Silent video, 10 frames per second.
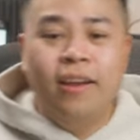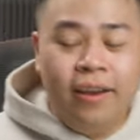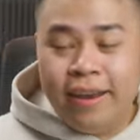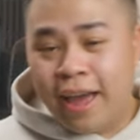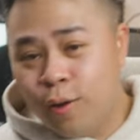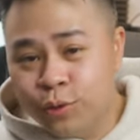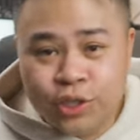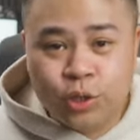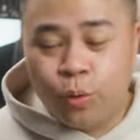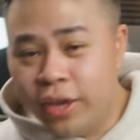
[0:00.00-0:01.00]
now
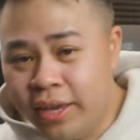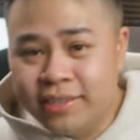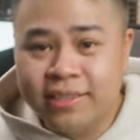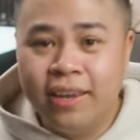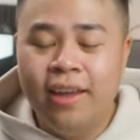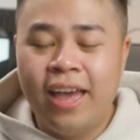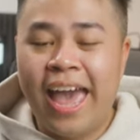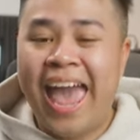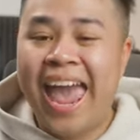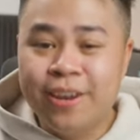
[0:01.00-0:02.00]
squeaks
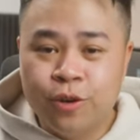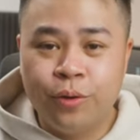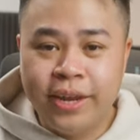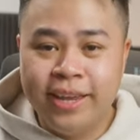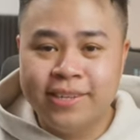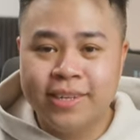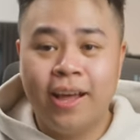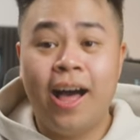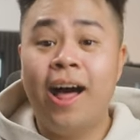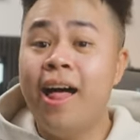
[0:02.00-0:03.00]
and creaks
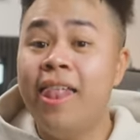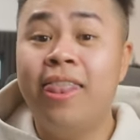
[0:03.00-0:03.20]
a